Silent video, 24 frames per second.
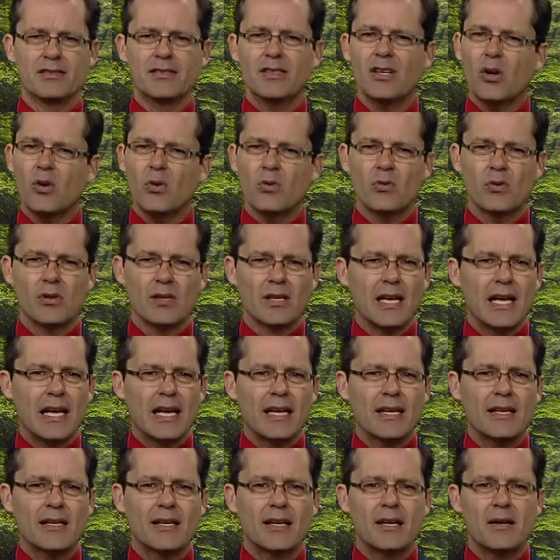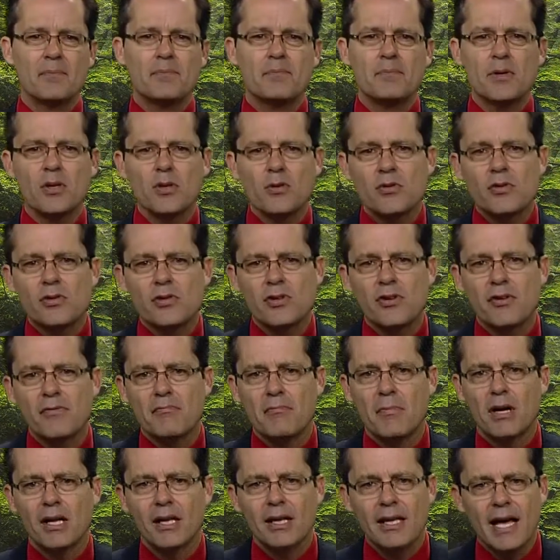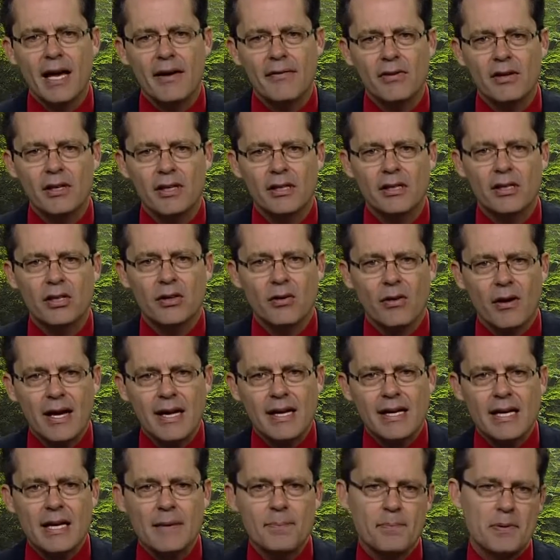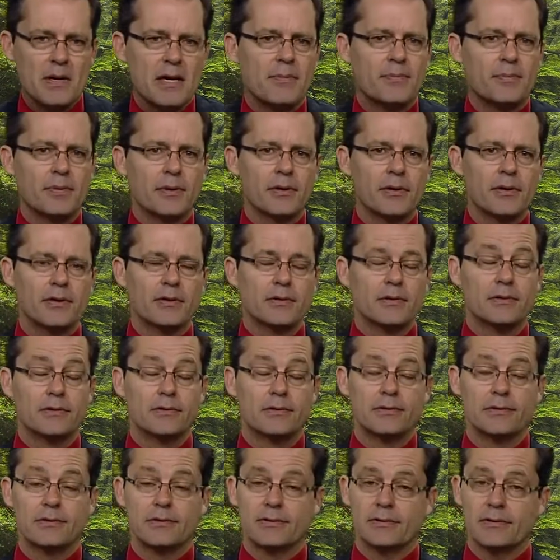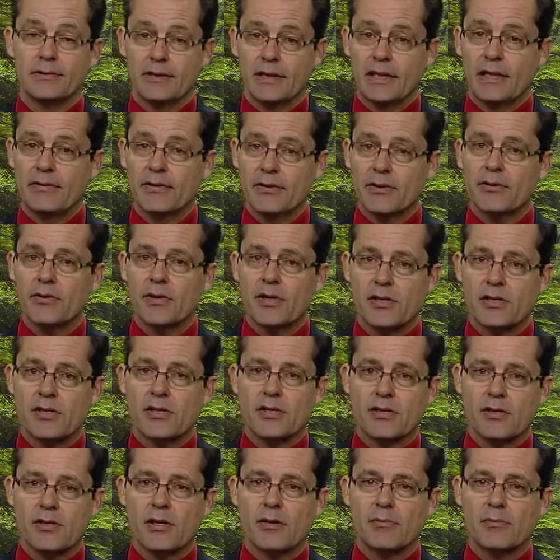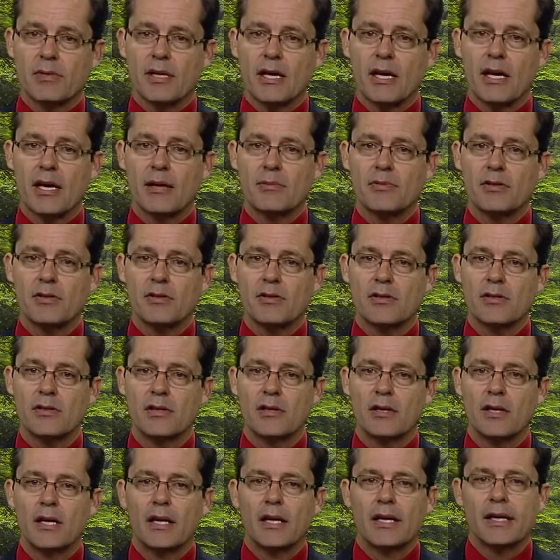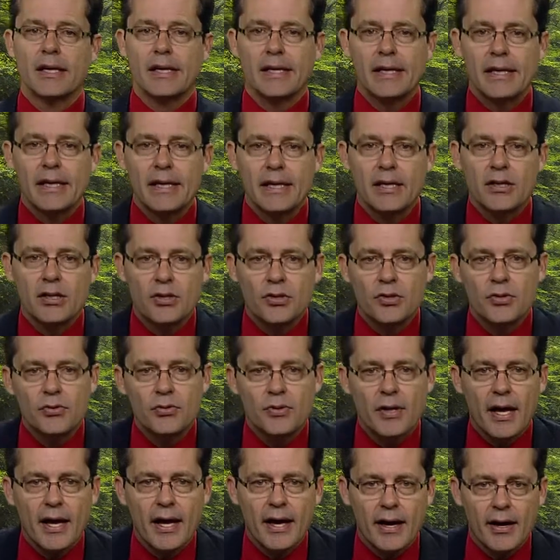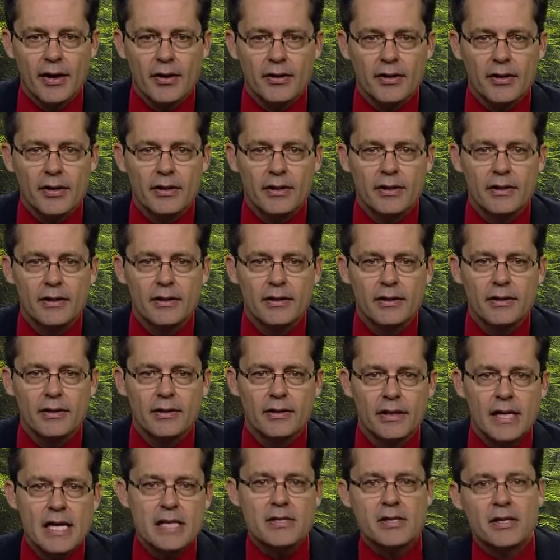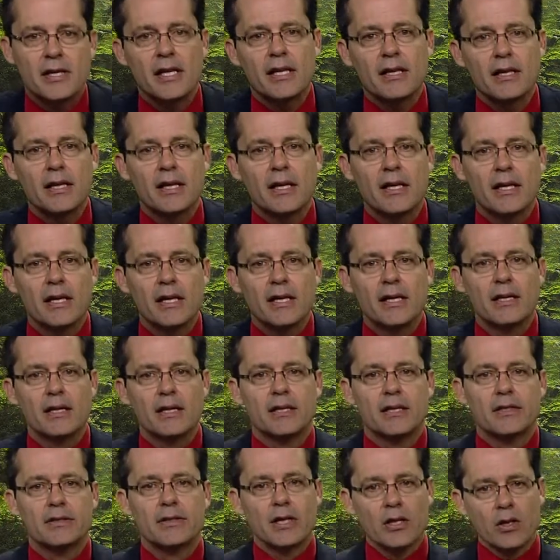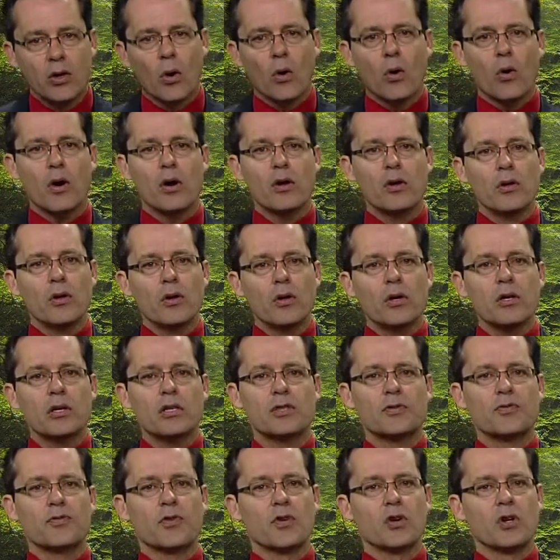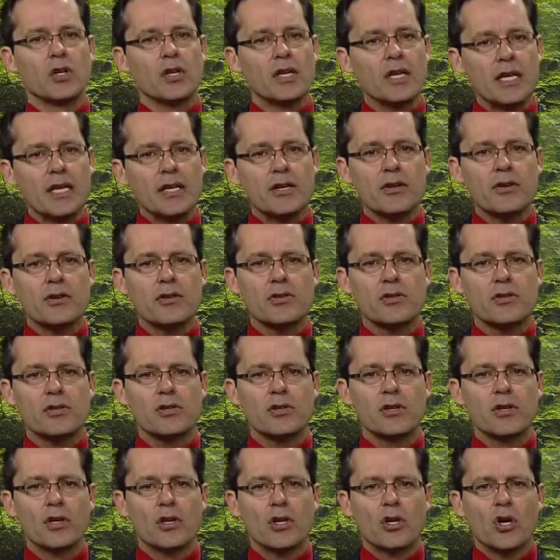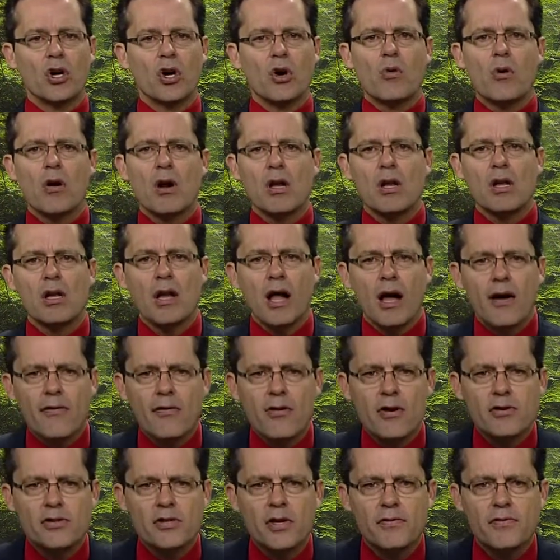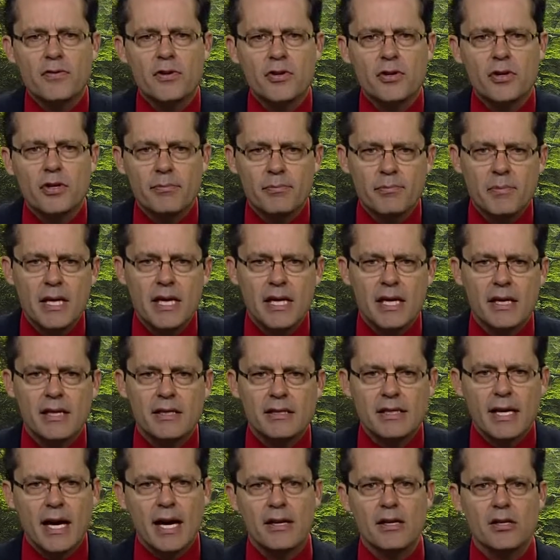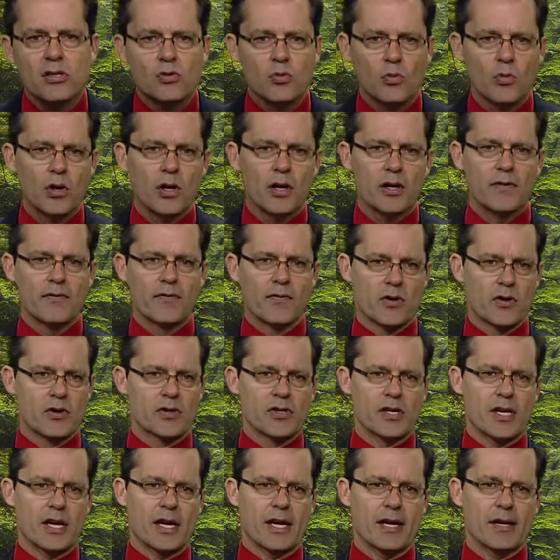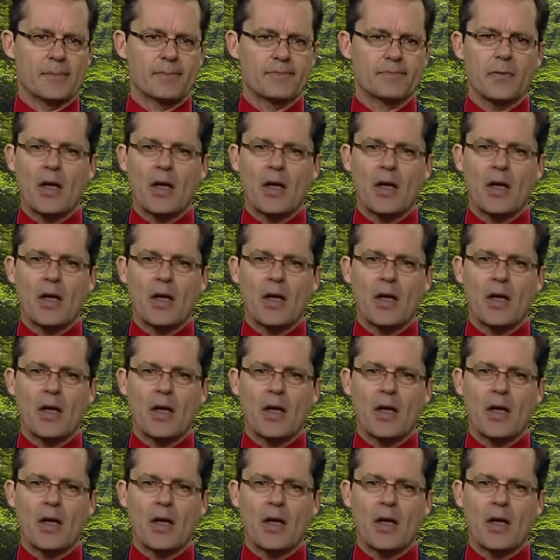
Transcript: Don't let abusive, malevolent, cranky people, even Christians sometimes, get you down. Incidentally, the Lord looks for leaders who are lovers of good men, Titus 1, verse 8.